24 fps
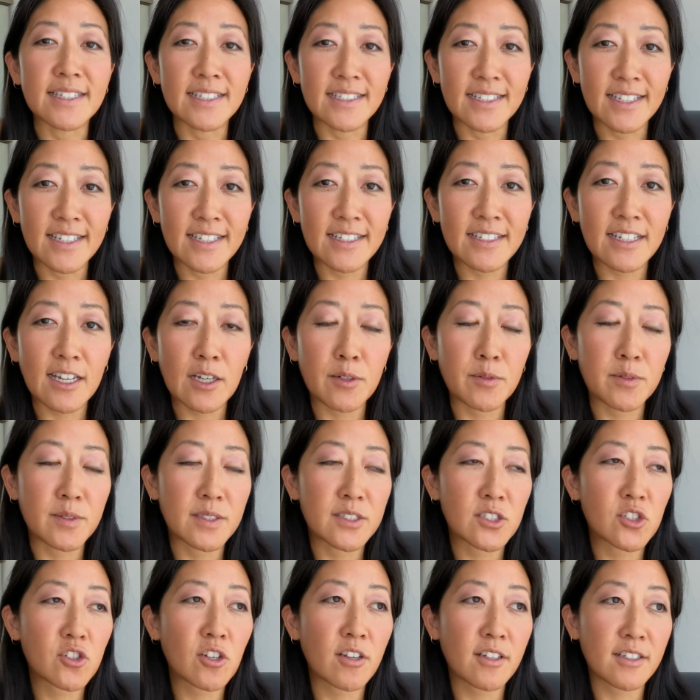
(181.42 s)
it, I
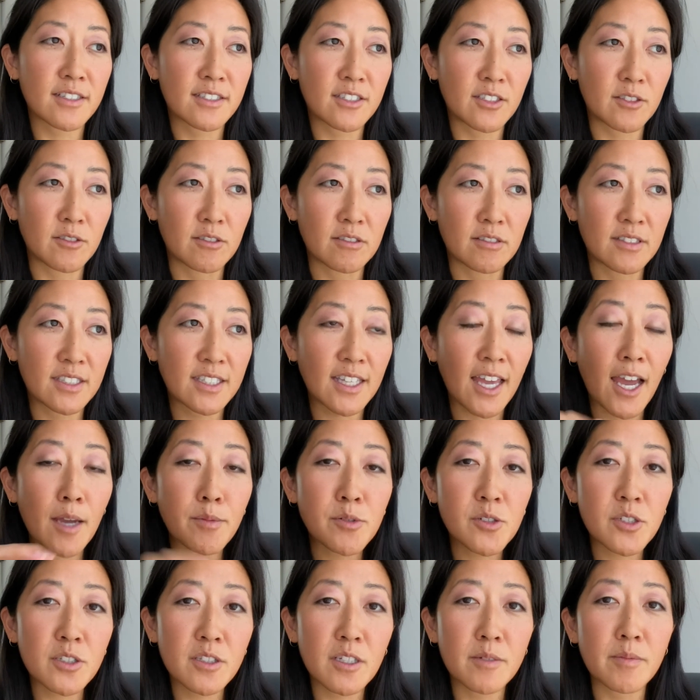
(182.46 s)
was trying to
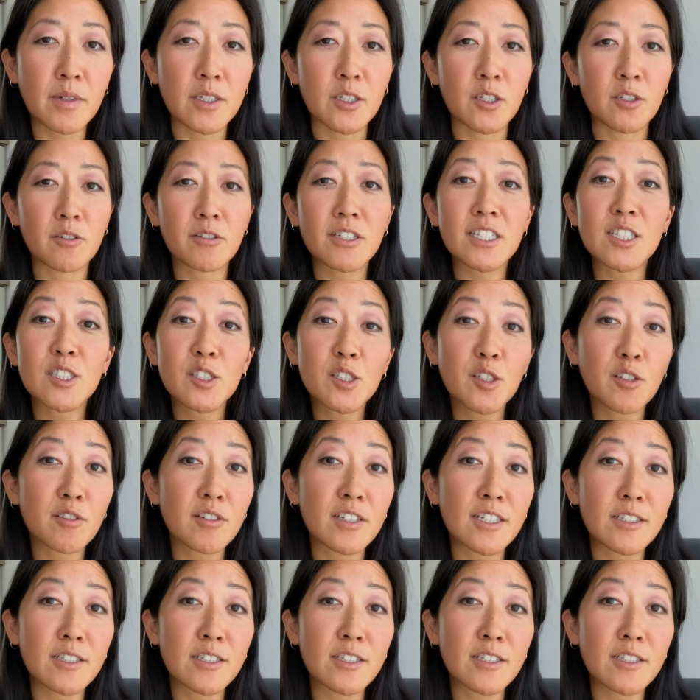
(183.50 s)
capture them on green screen,